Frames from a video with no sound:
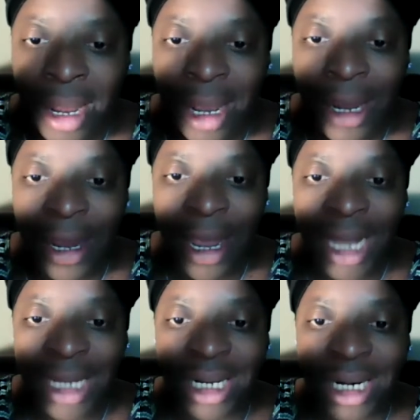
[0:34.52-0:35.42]
And
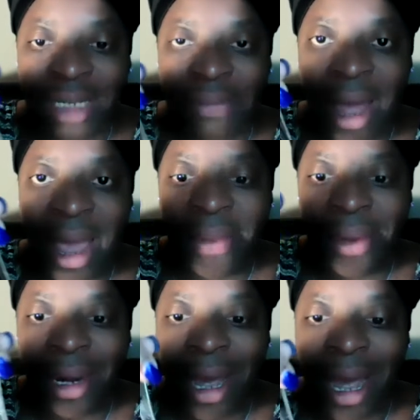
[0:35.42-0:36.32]
yes, it is
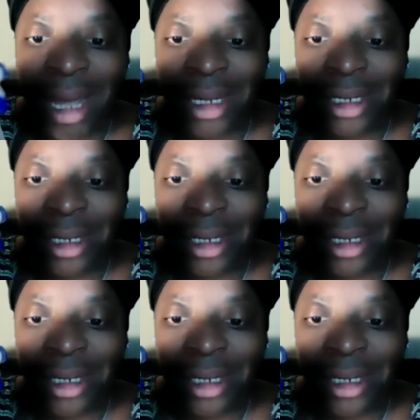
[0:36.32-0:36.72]
piping hot.